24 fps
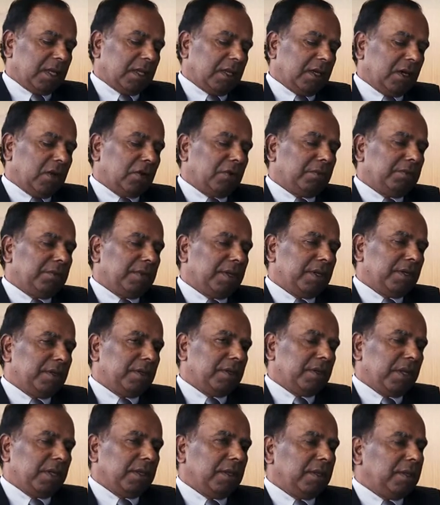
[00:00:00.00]

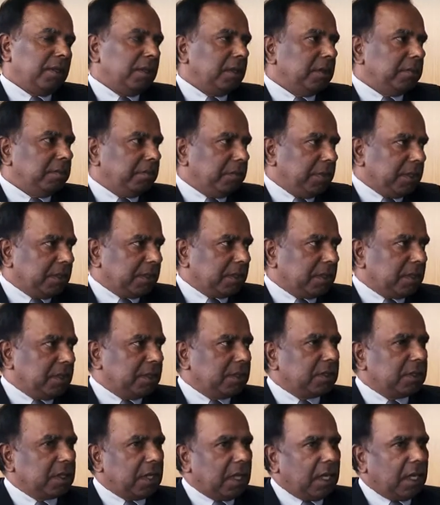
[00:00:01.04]
government and in the business